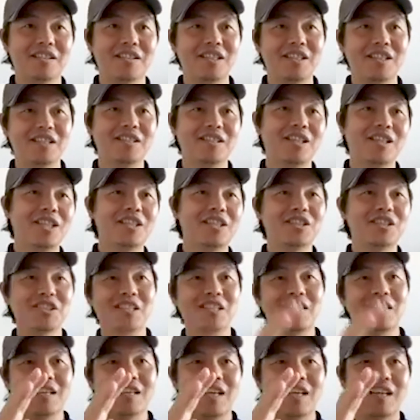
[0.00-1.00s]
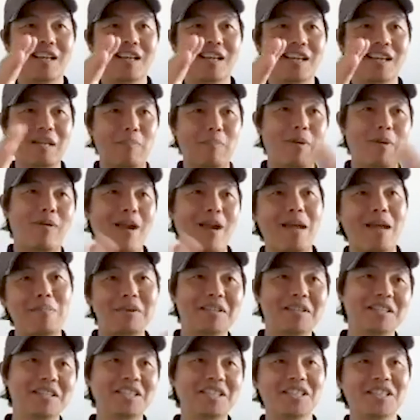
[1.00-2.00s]
here's the kind of like the
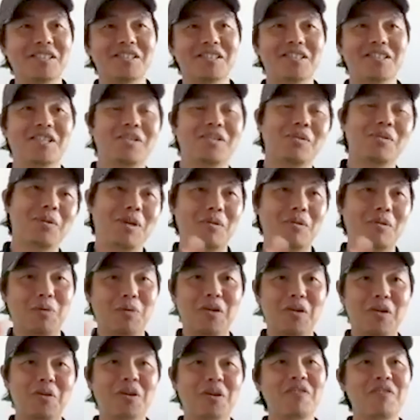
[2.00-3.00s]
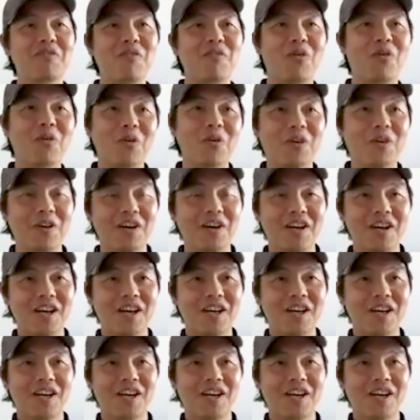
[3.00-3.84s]
parameters, we're looking for,